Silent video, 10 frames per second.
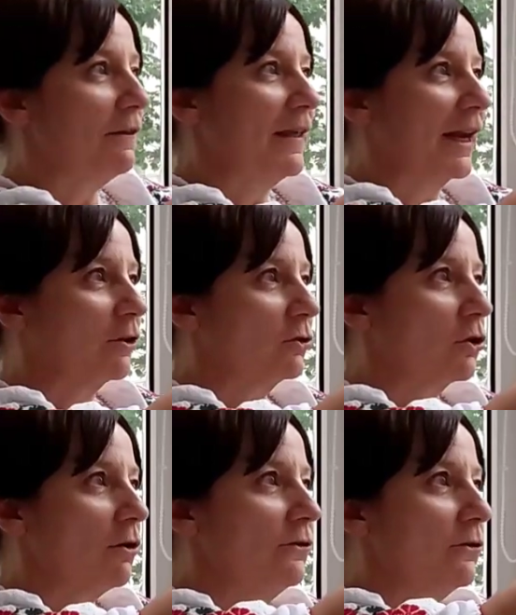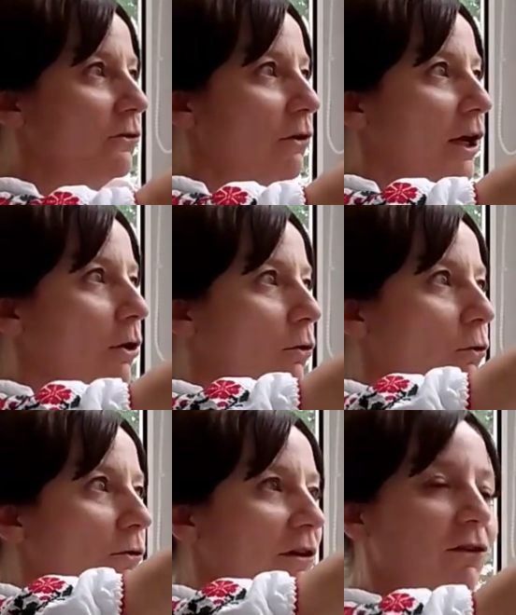and then I could concentrate on
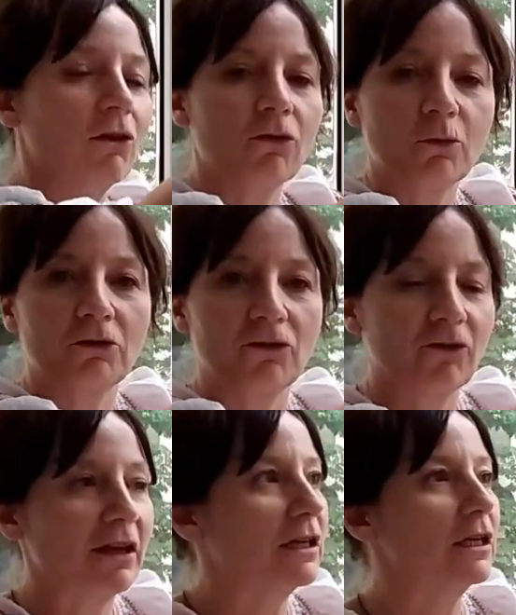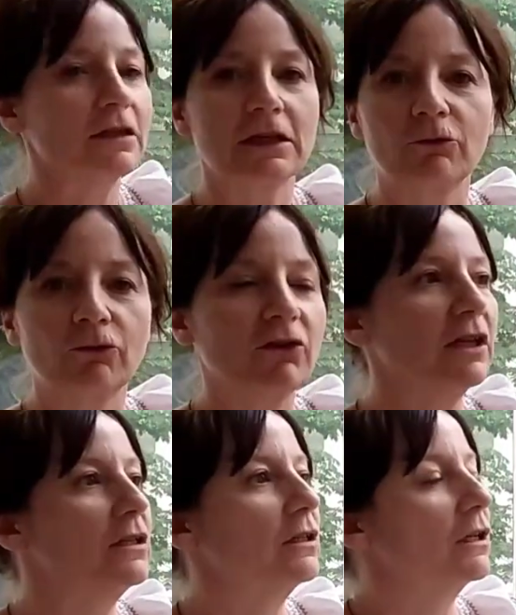holding the other one steady as I
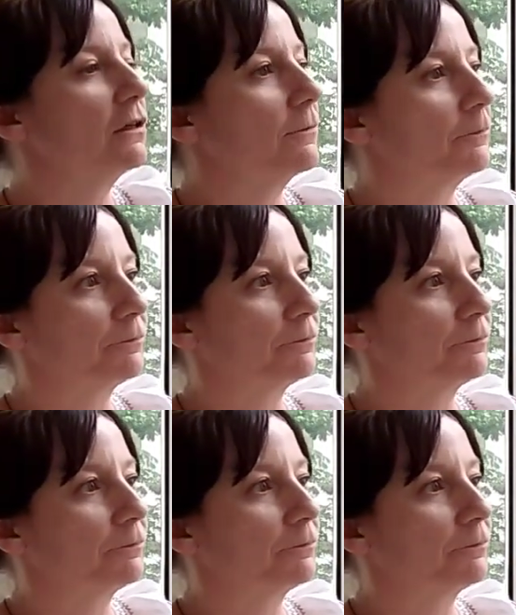rotated it.